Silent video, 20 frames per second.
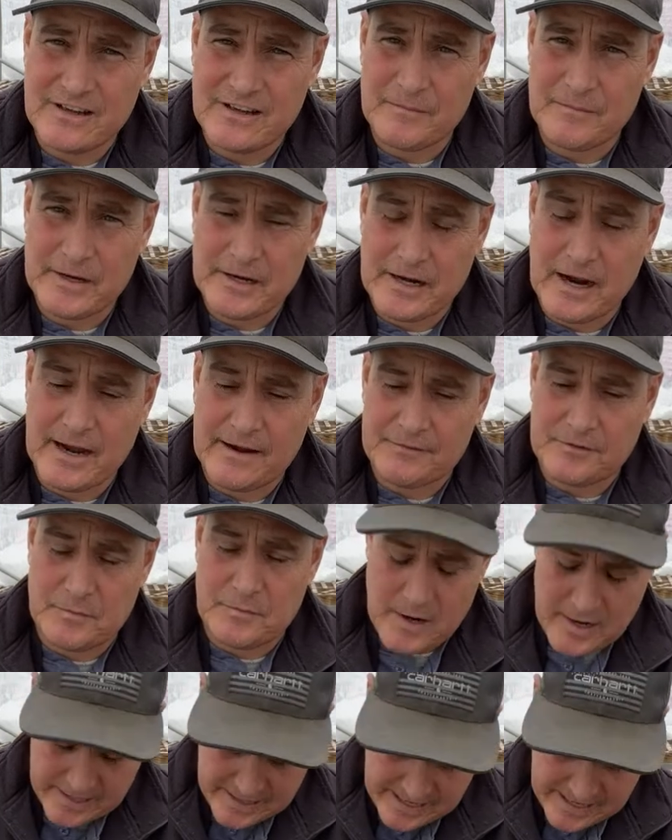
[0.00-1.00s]
I mean, I have to
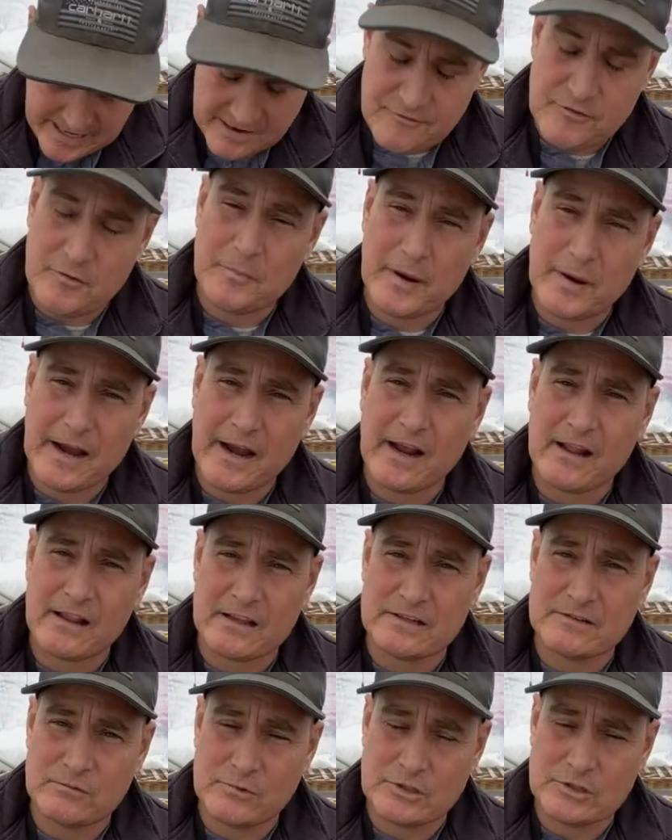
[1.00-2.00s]
buy half a
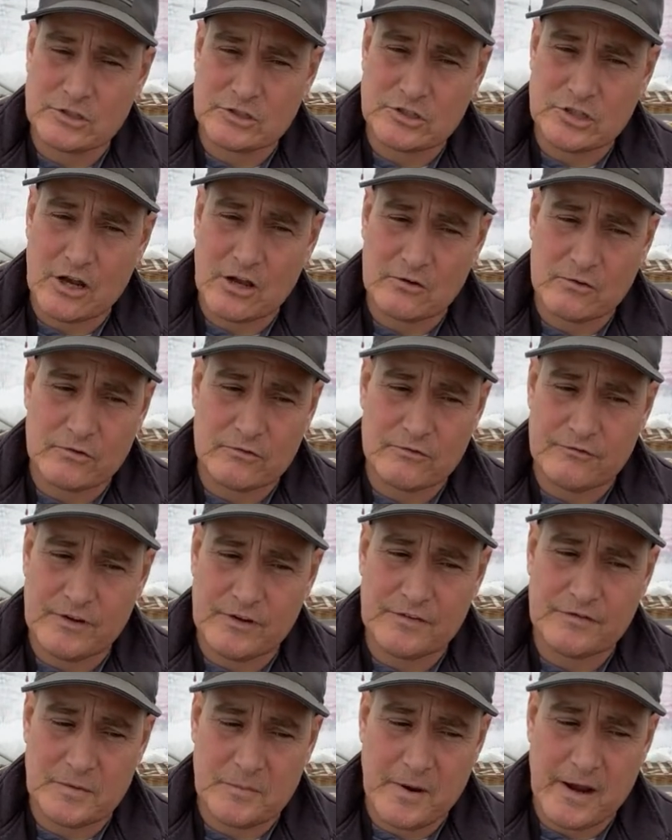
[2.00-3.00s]
pallet, which is
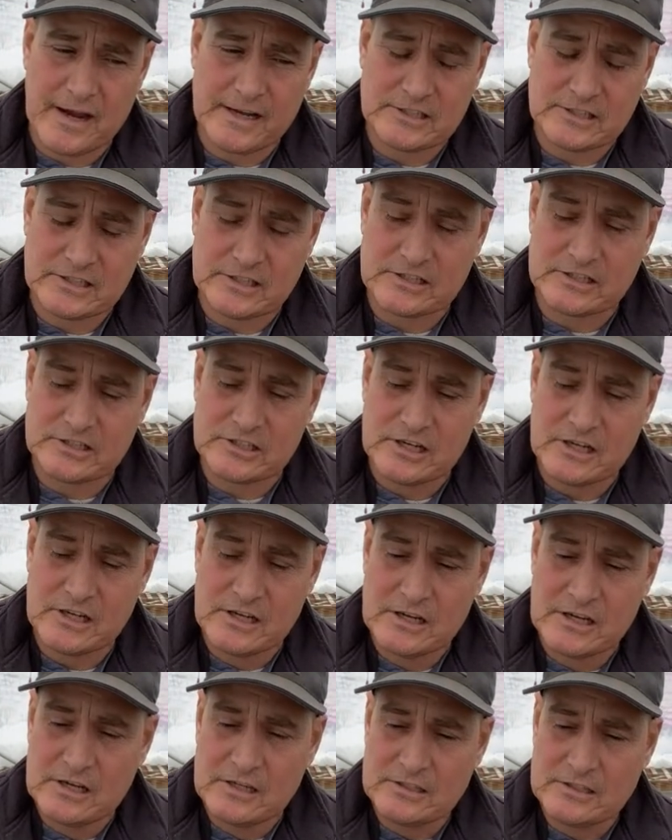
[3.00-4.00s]
150 baskets,
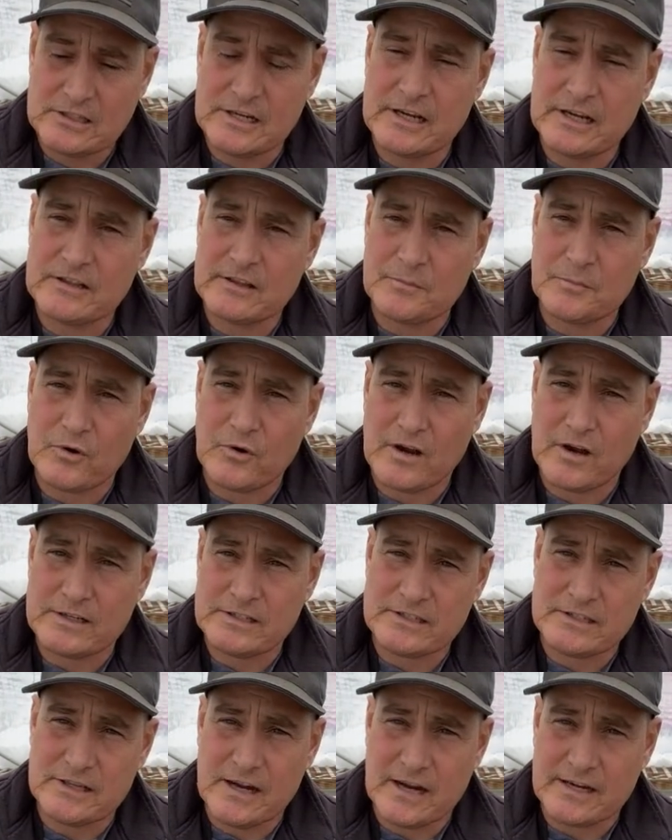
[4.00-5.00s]
to get the
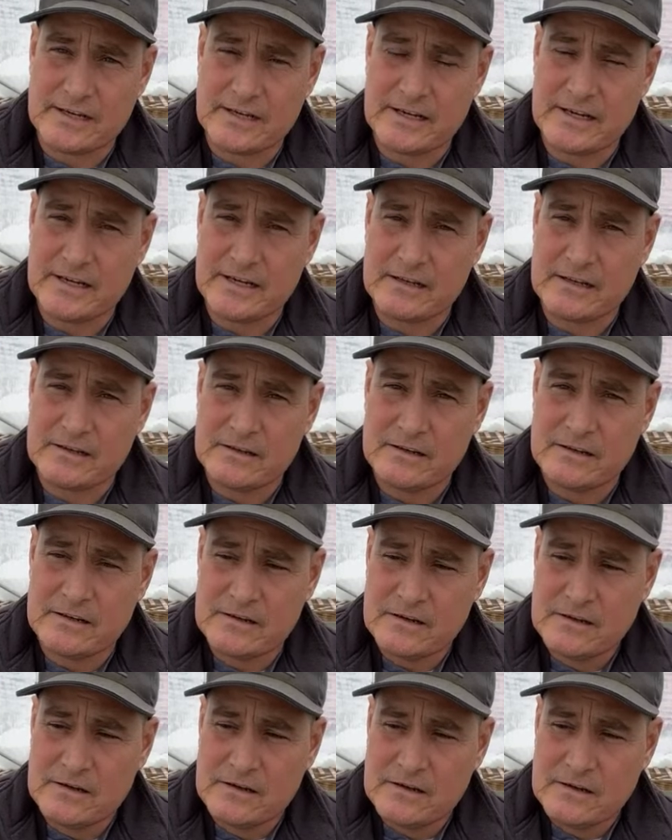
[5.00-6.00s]
price that I get.
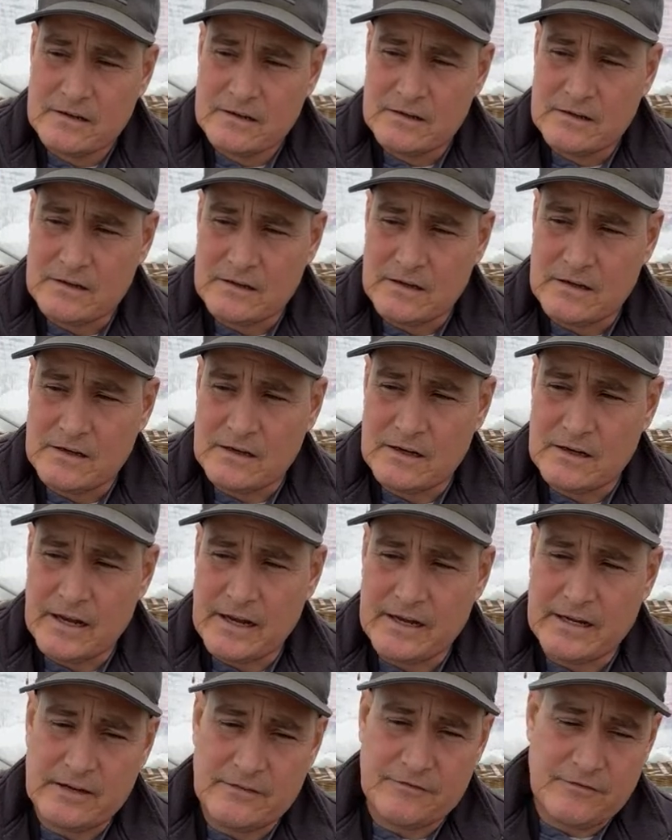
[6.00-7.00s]

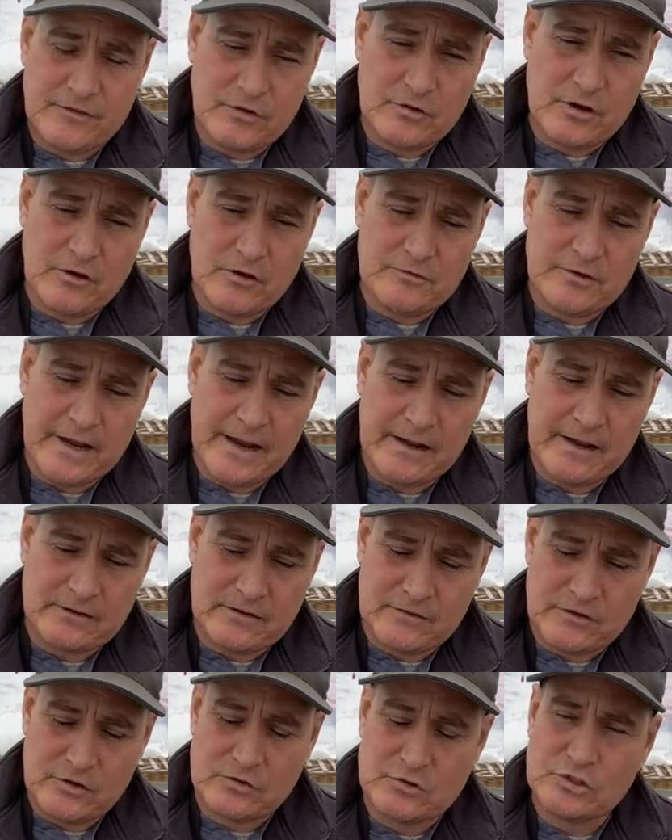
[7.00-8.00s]
And if you go down
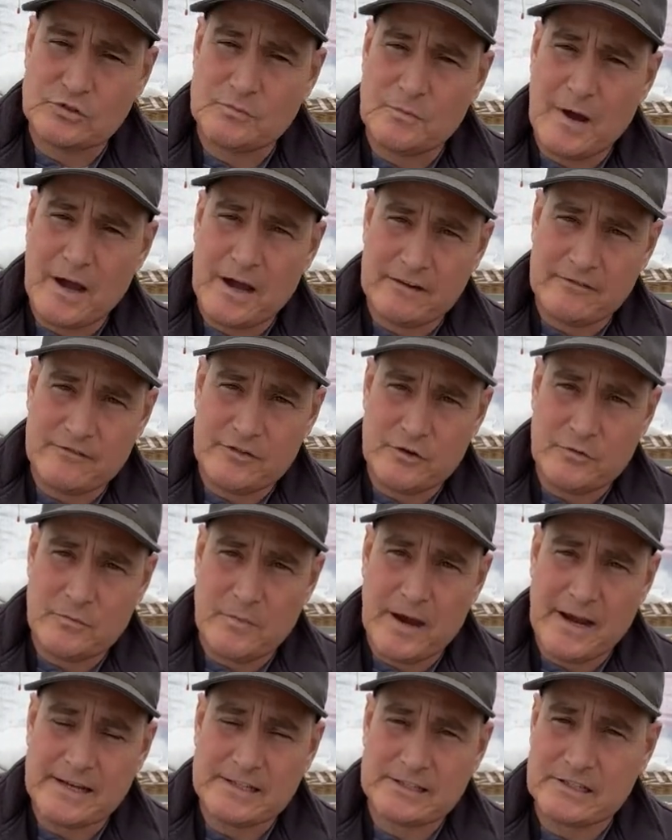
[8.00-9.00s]
to, you're just buying a few
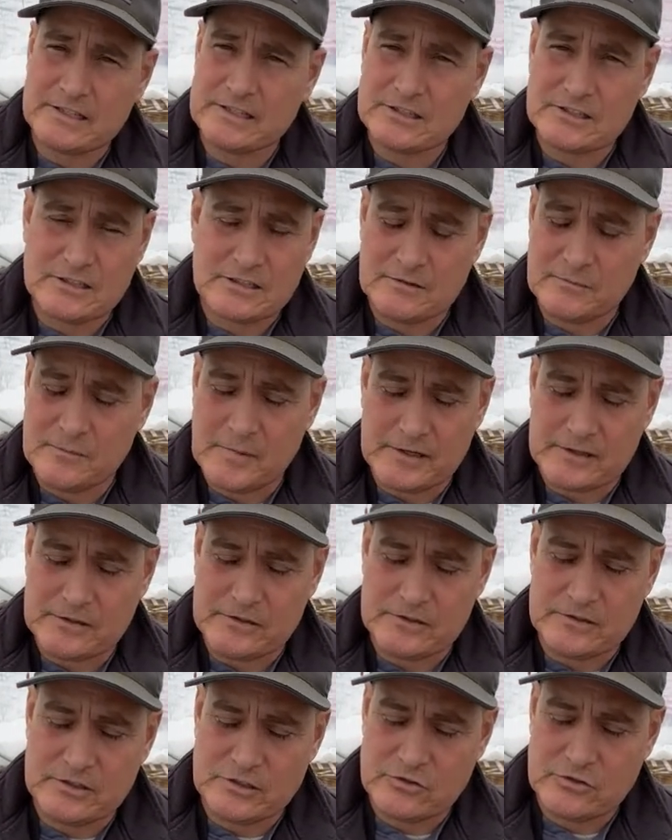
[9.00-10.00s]
baskets, oh my
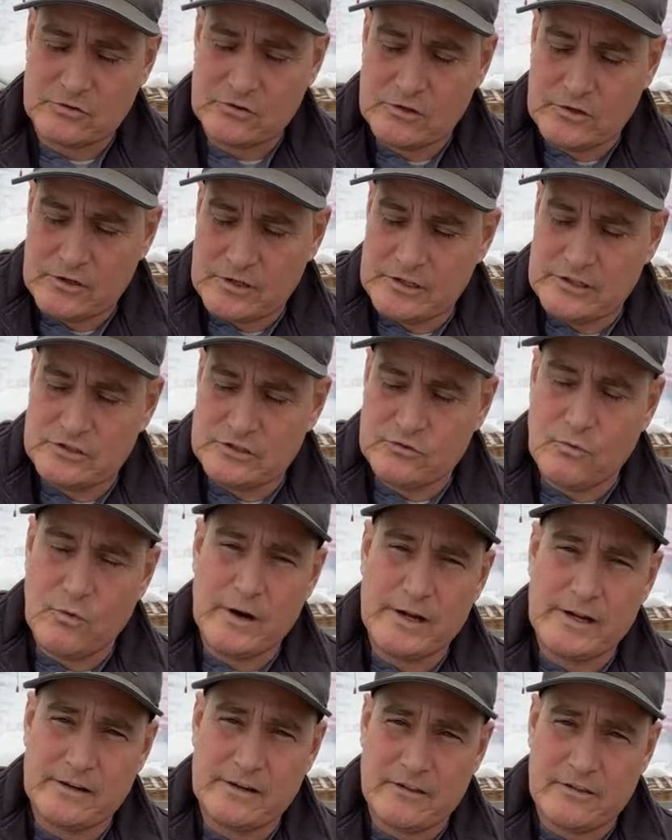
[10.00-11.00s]
goodness, you're looking at
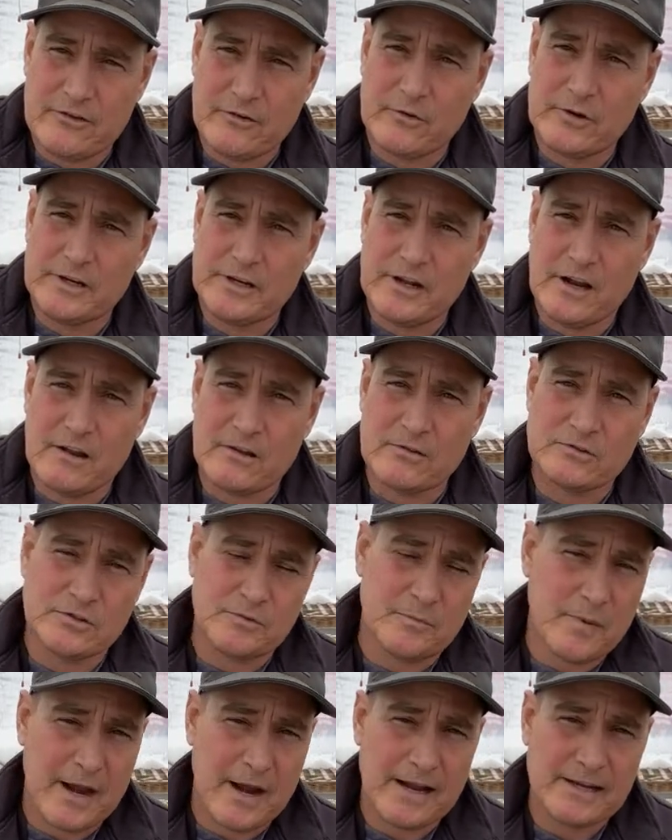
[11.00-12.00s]
$20 to $30 a
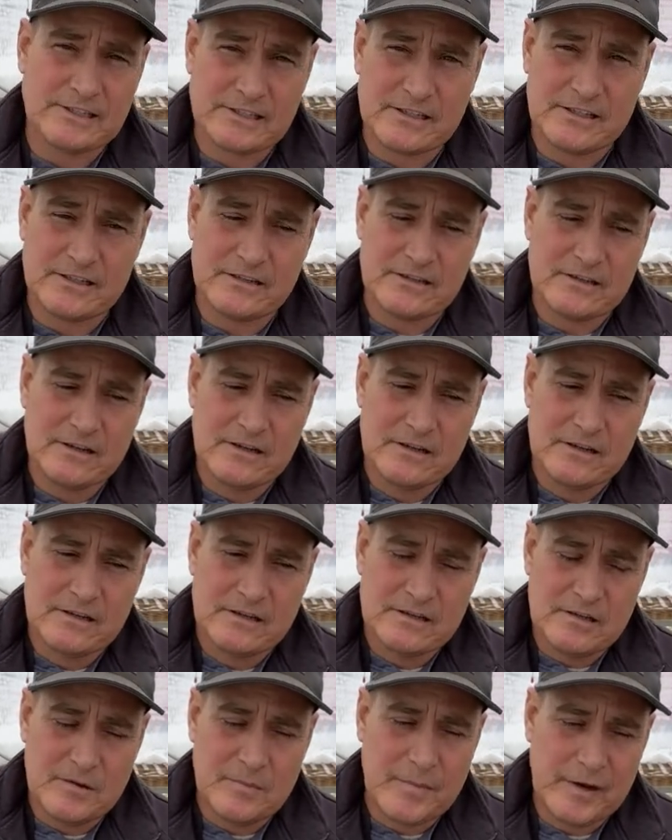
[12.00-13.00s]
basket,
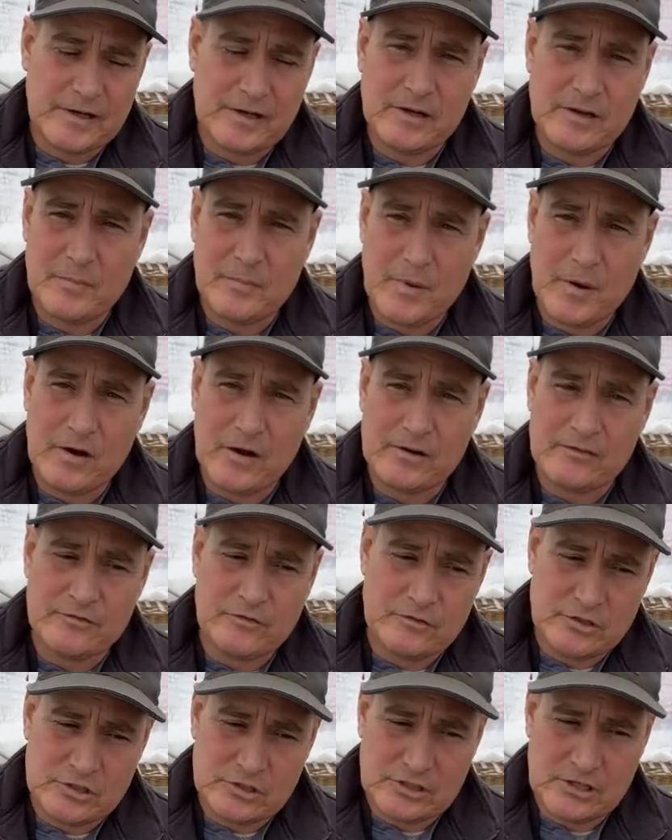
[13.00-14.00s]
depending upon if you
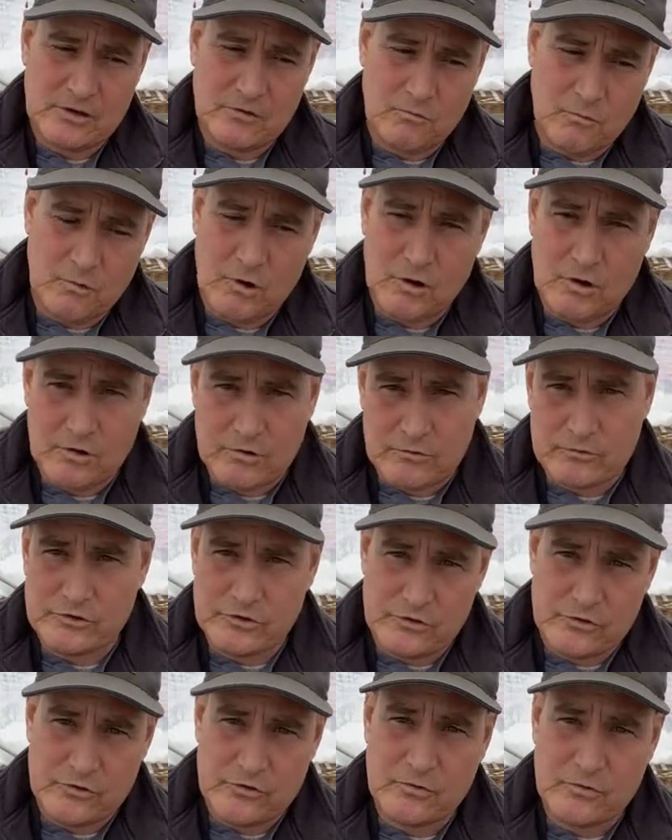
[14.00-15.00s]
just get 1 or
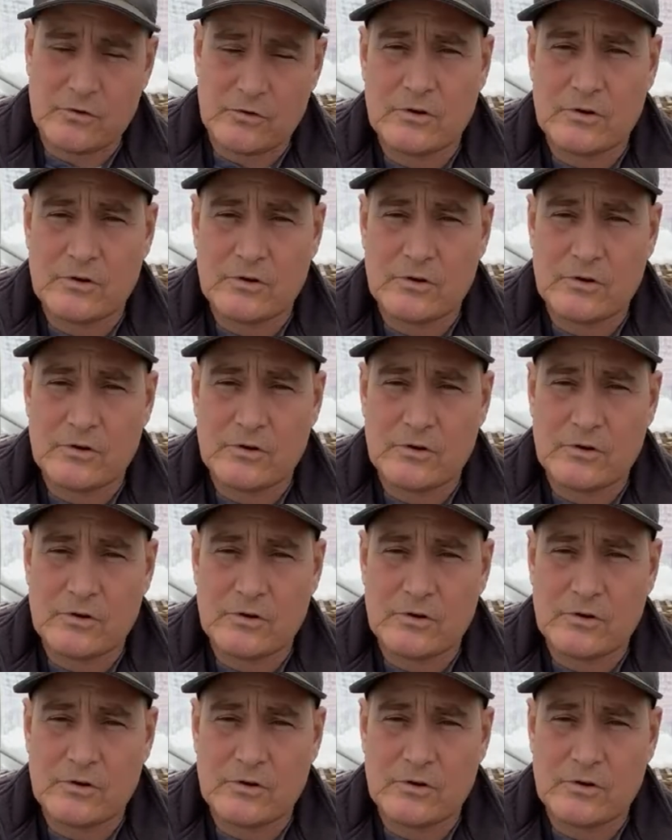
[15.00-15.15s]
2.